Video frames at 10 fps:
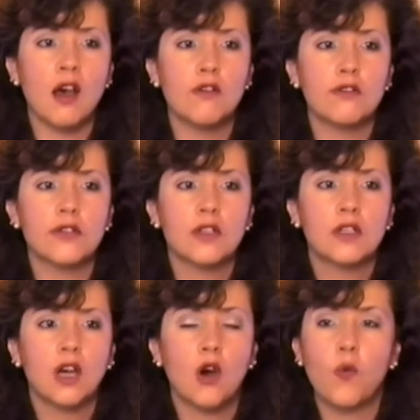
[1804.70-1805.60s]
of
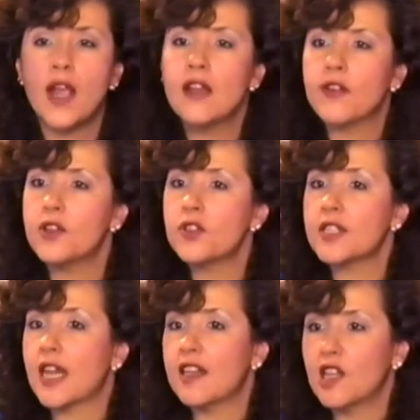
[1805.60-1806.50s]
a way of
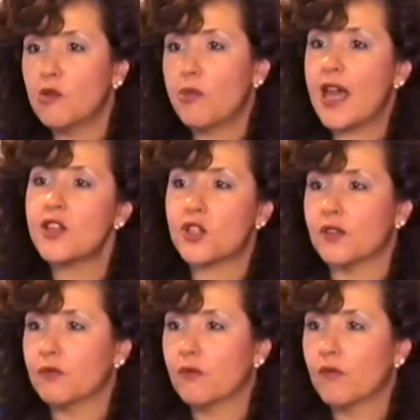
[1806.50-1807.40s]
understanding compassion.